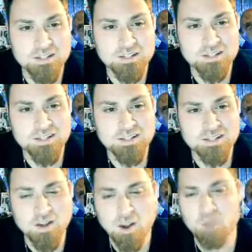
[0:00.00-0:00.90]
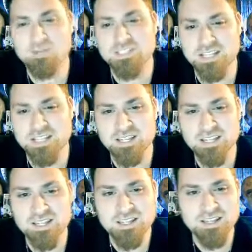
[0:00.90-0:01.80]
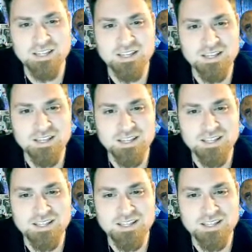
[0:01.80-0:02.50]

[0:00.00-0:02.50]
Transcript: Oh, got the Halloween on the mind.